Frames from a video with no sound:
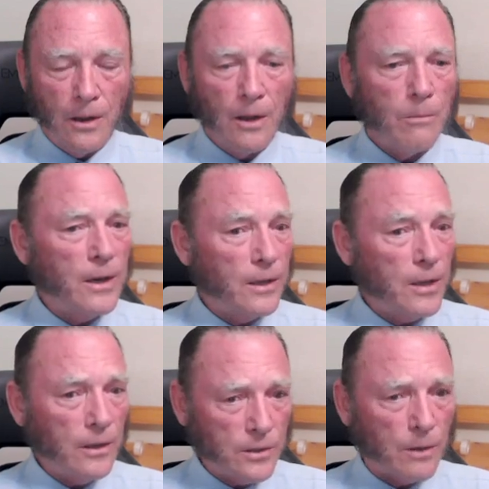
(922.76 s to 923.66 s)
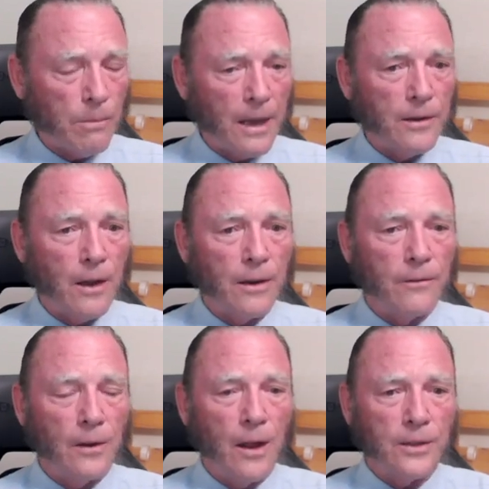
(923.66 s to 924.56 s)
but it does depend on
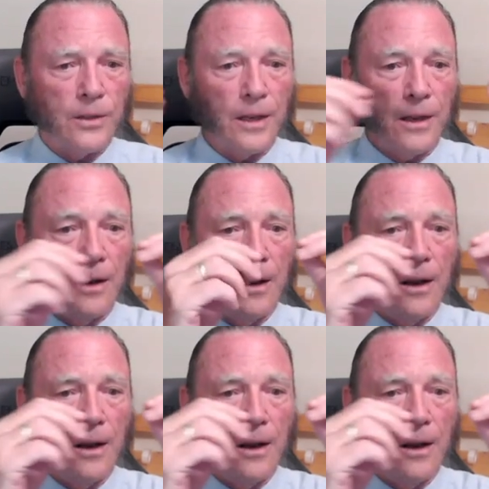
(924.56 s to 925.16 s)
velocity.